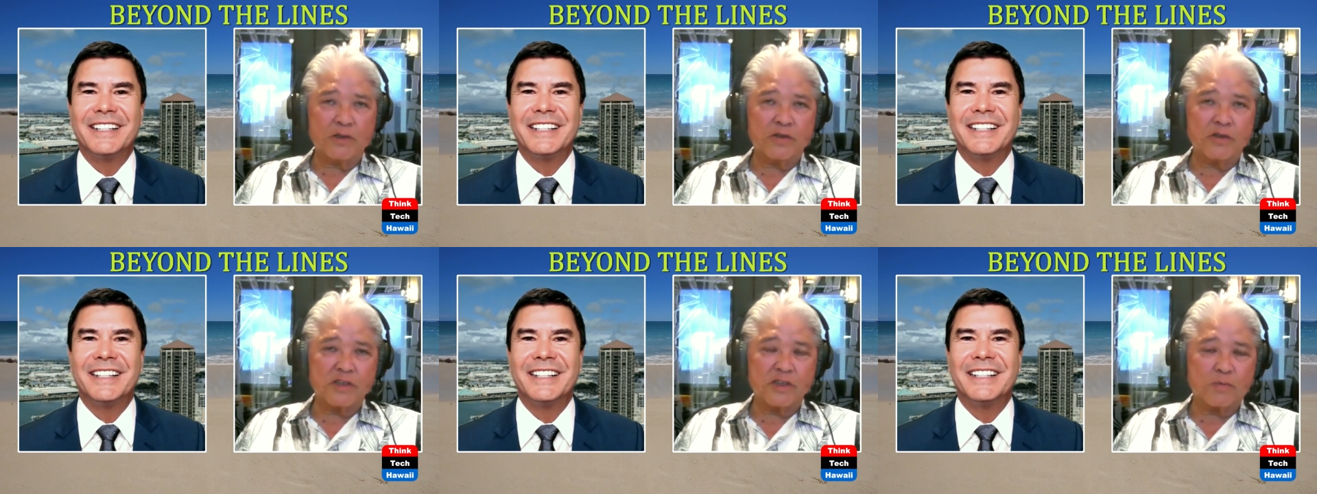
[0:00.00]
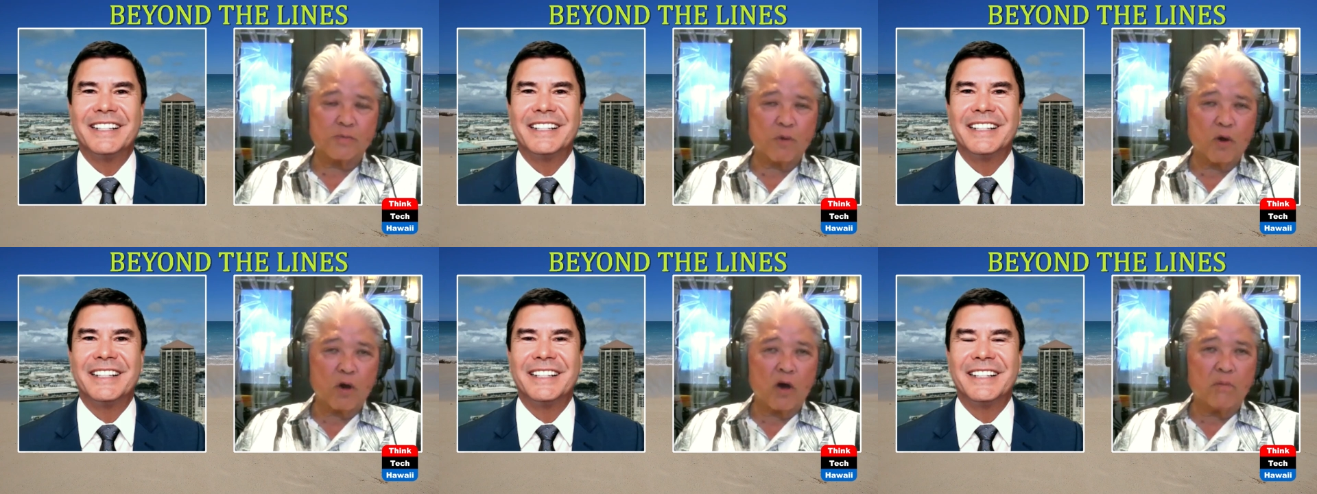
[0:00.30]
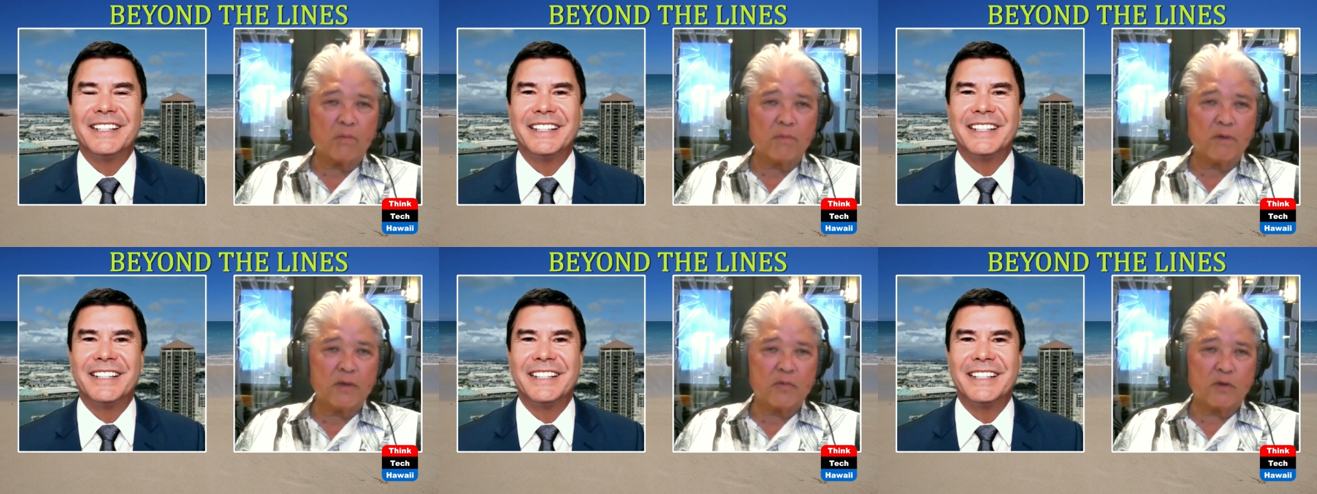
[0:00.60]
Speaker 1: went to a
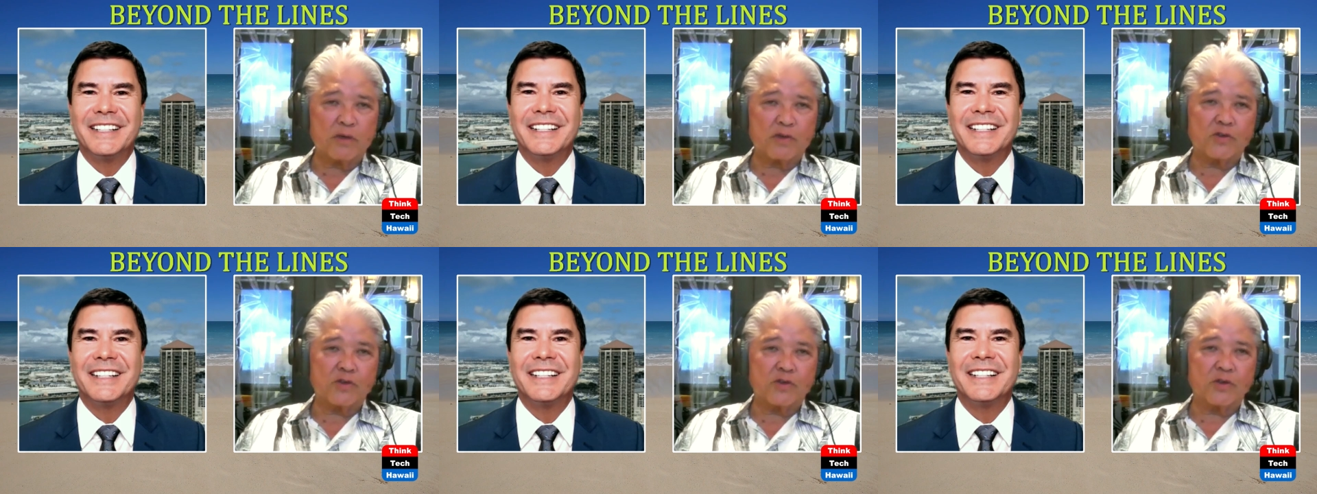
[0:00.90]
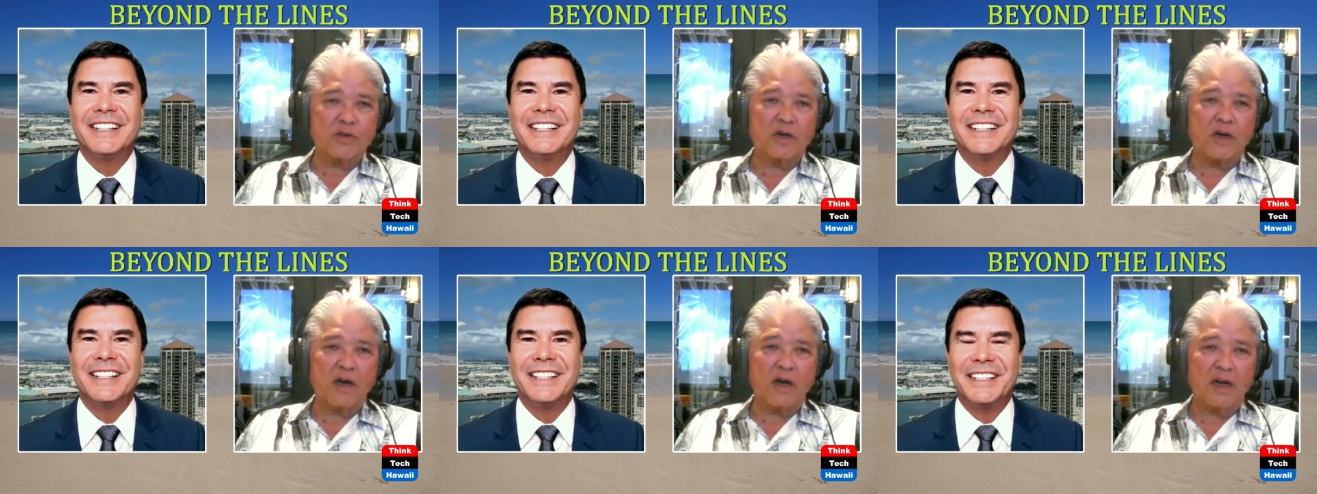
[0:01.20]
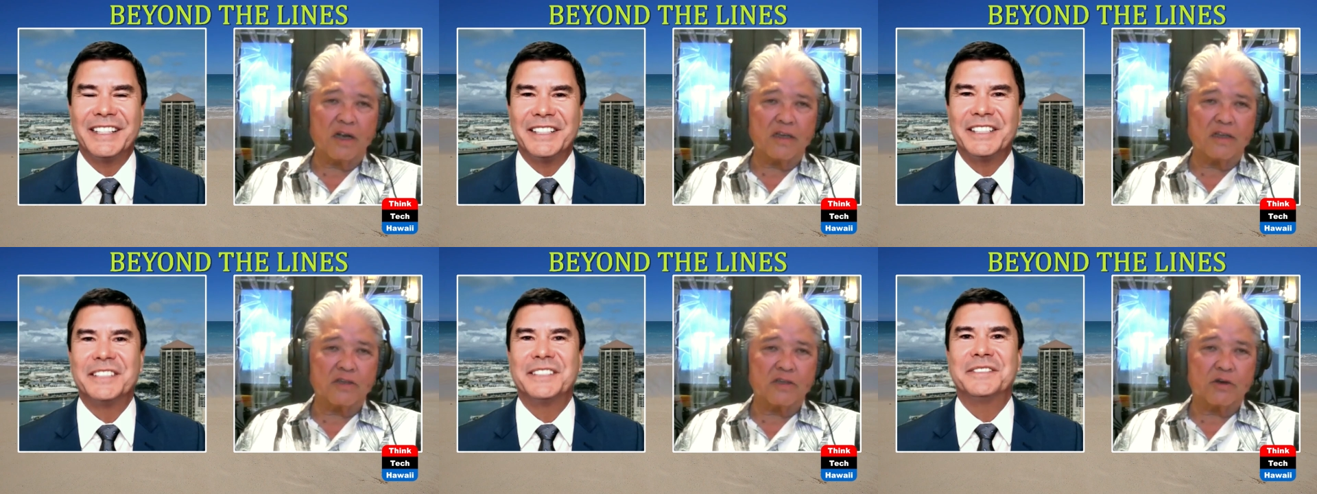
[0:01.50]
small Midwestern
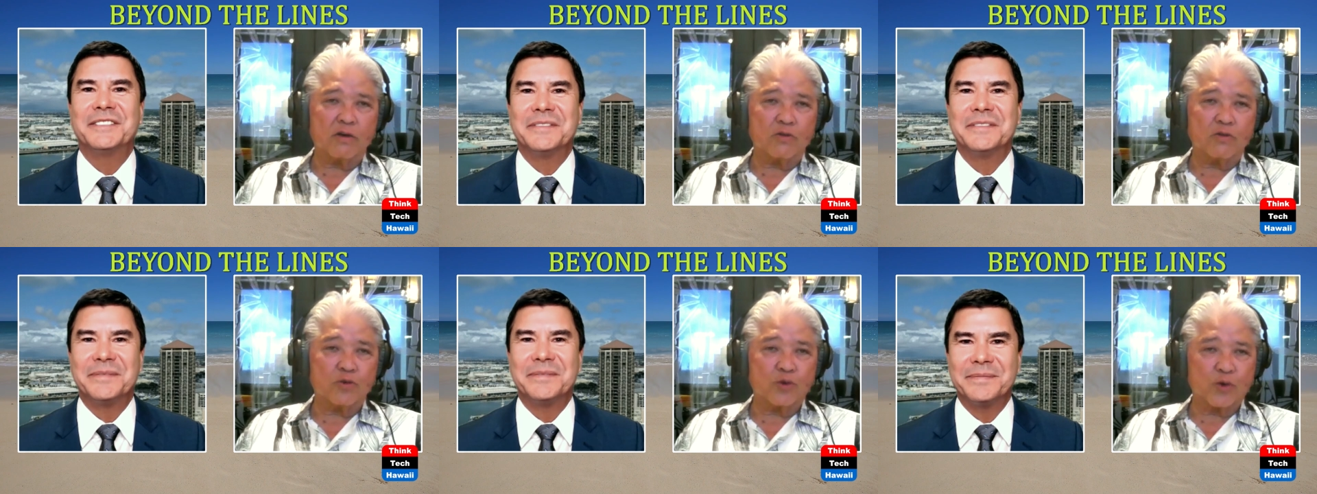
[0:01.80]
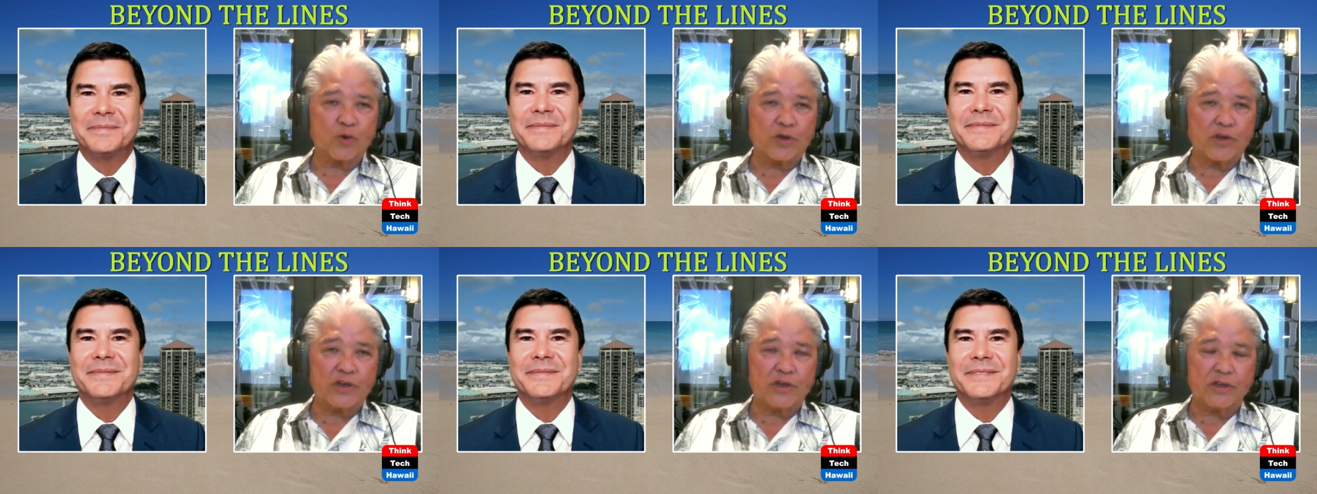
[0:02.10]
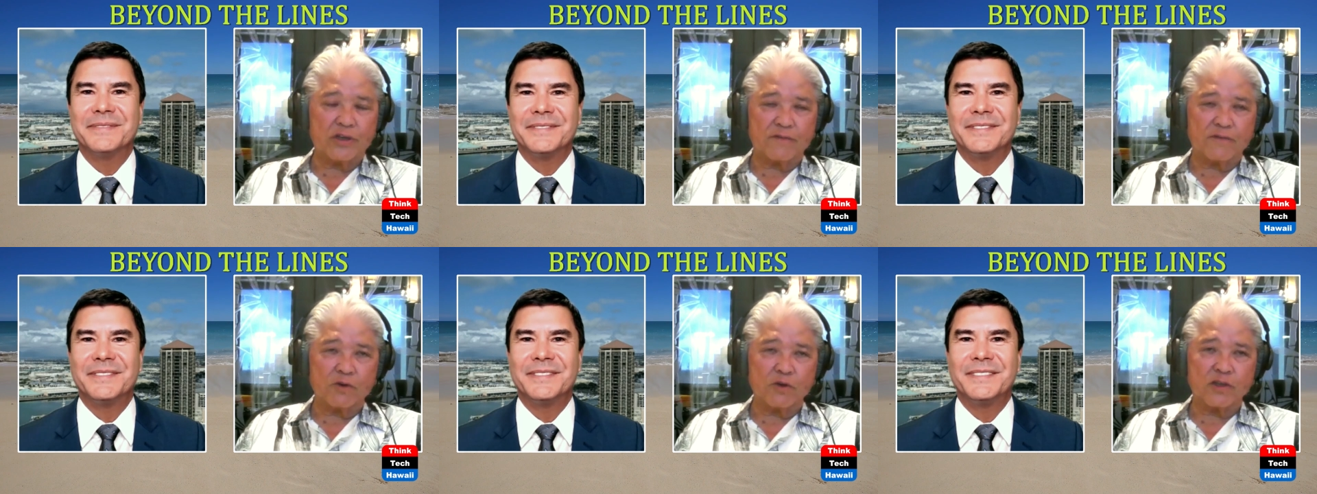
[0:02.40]
college called Drury
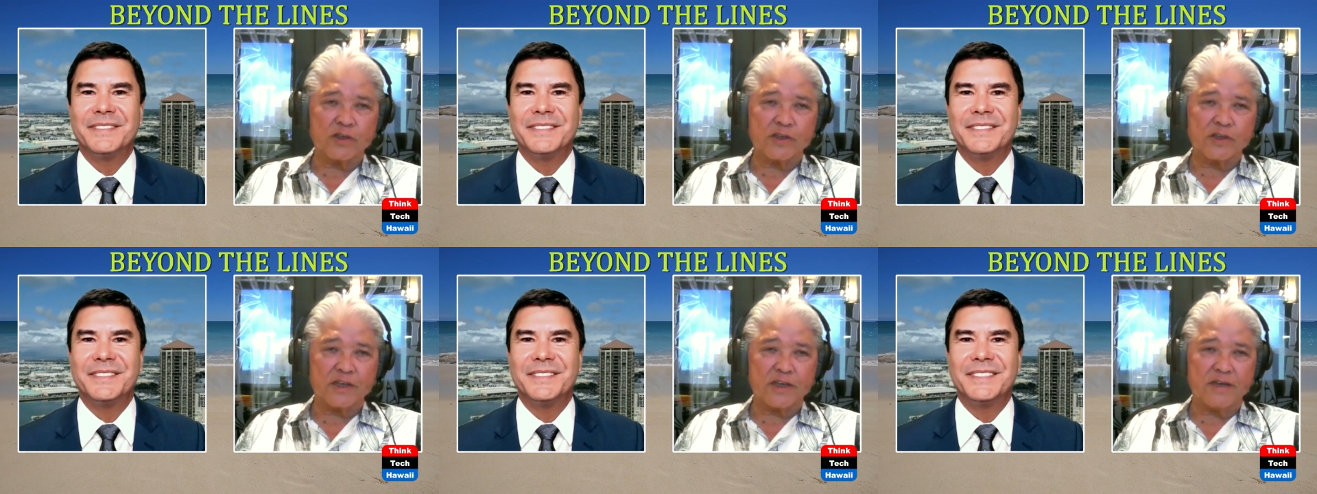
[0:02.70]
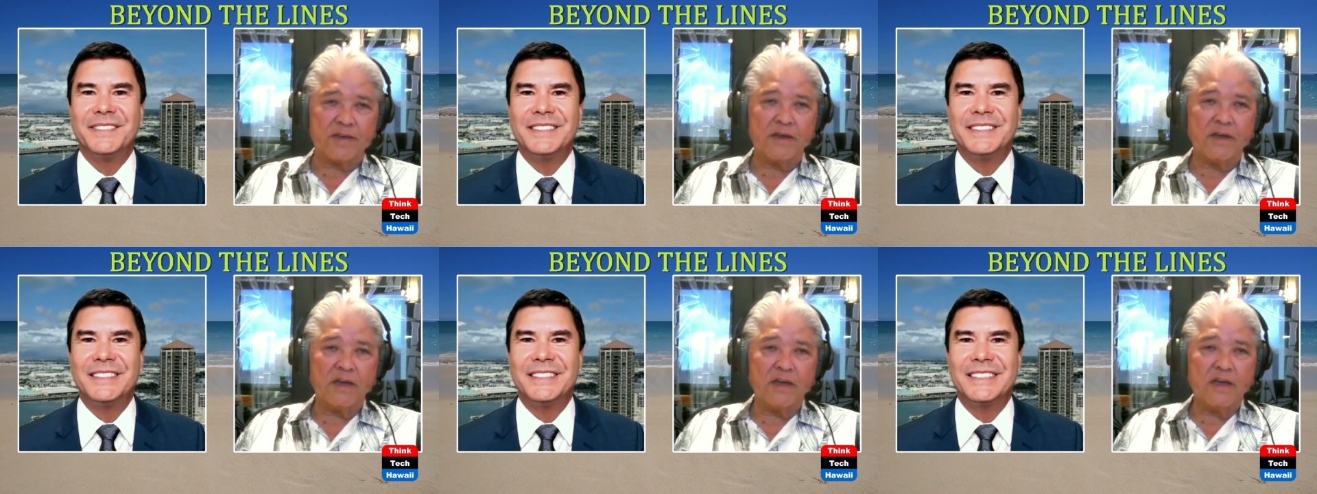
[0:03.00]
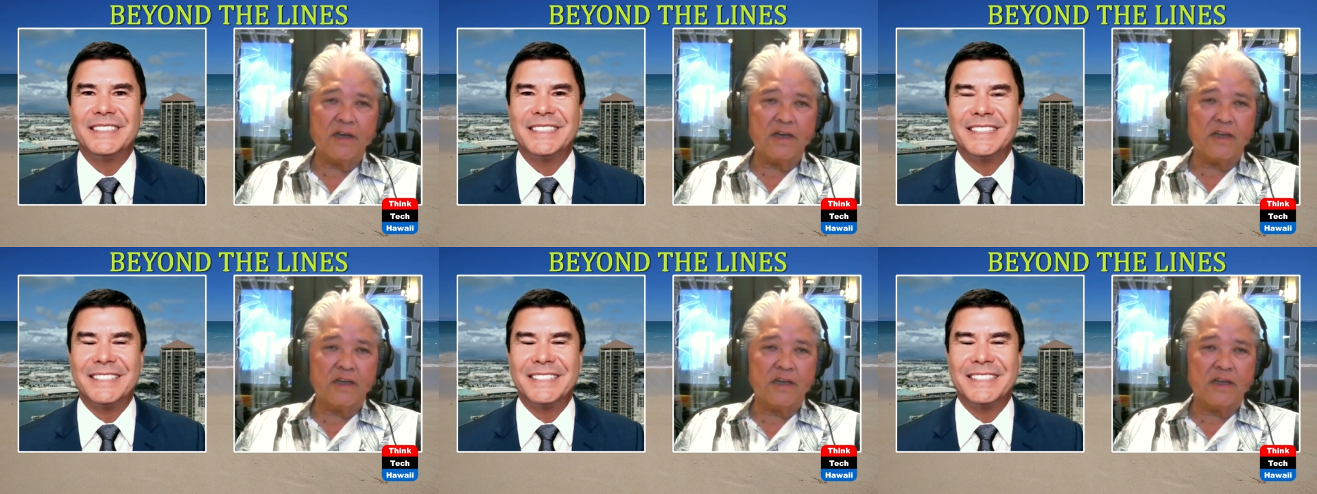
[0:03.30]
University